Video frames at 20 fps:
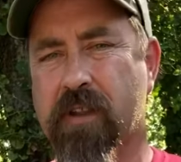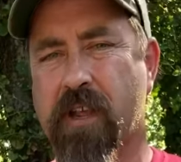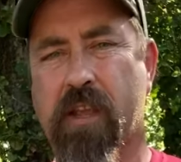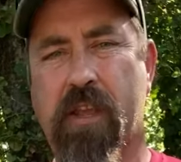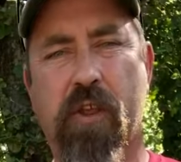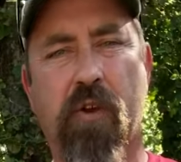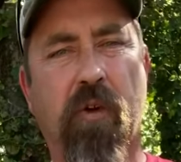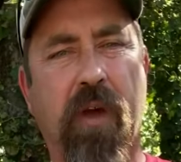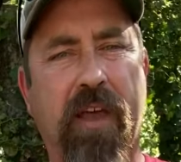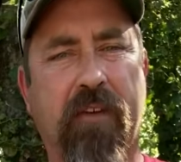Now,
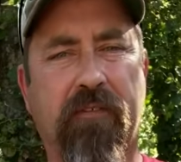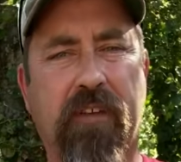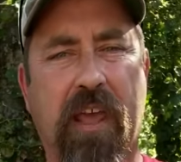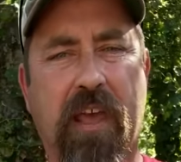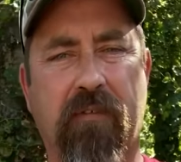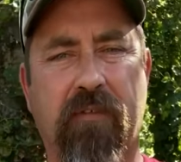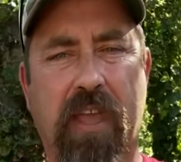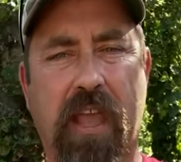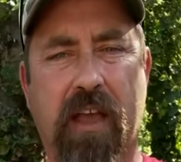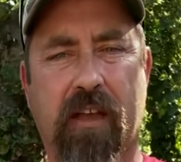you don't have to
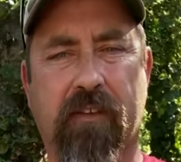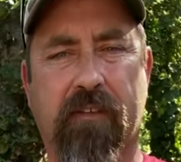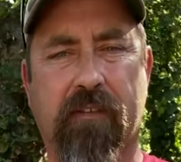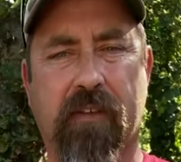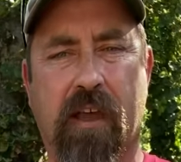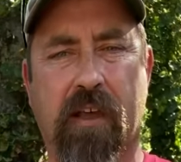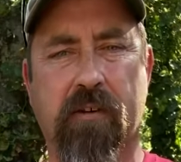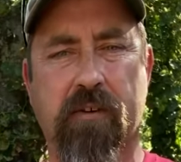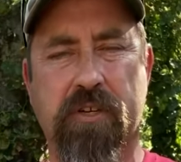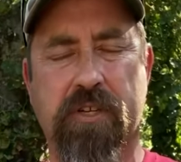have the
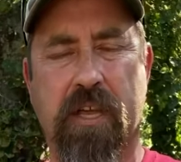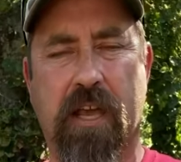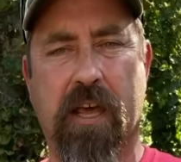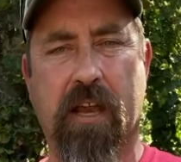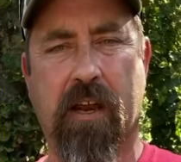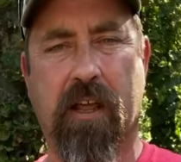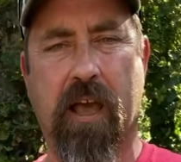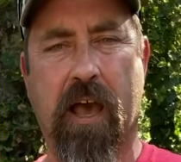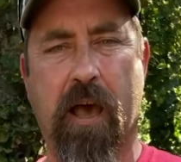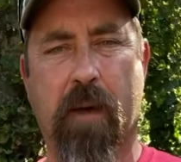outsiders yet,
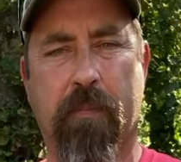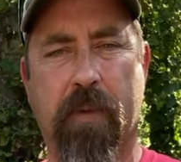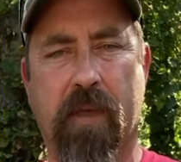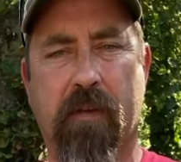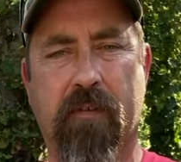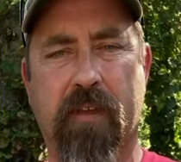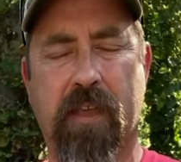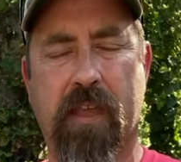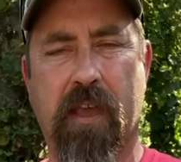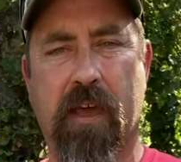a copy
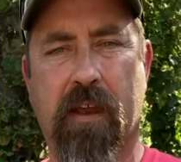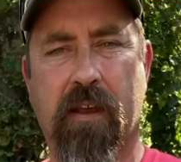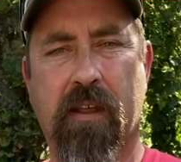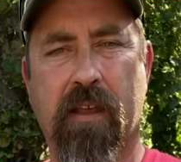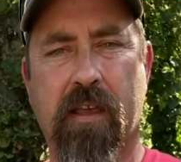of it yet.